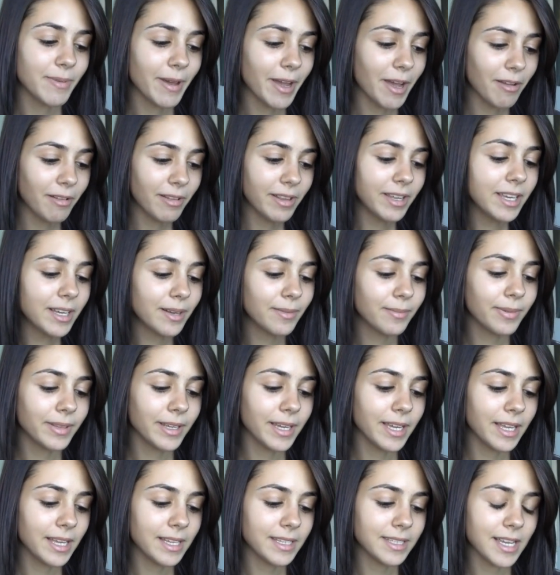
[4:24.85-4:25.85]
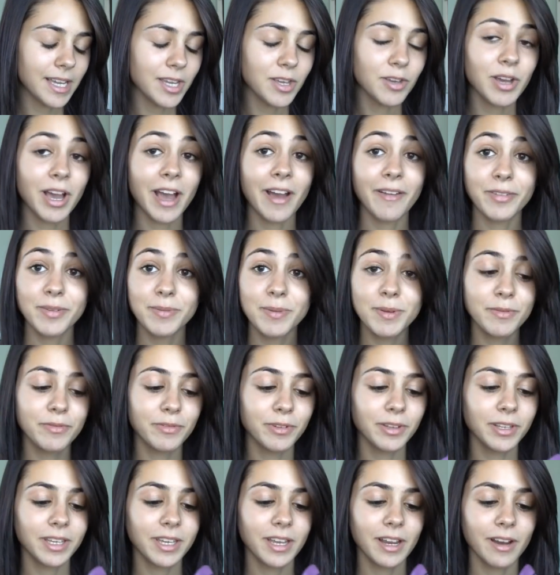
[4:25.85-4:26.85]
My only complaint is that you have to be
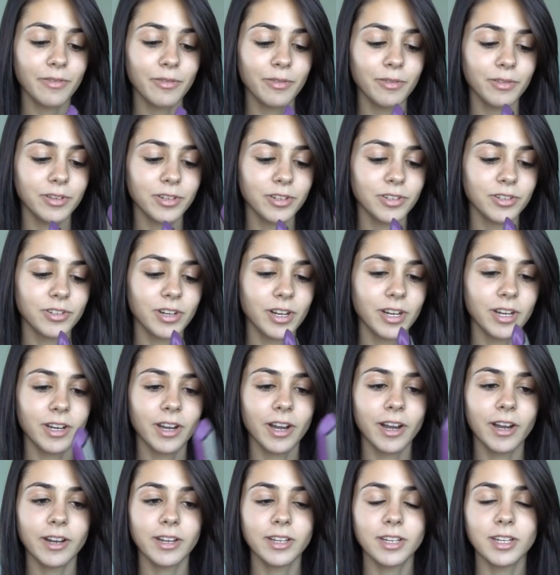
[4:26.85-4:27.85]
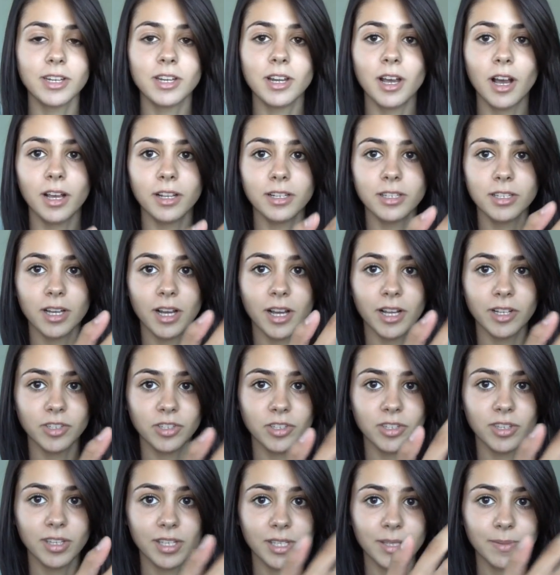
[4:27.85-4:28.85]
really careful when you straighten your hair to not
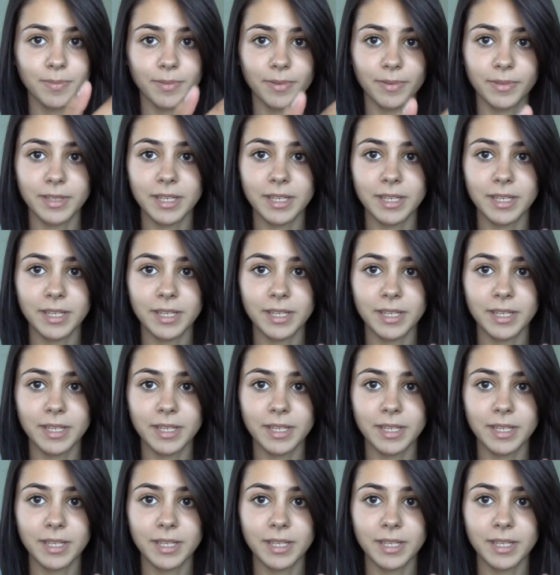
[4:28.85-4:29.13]
touch this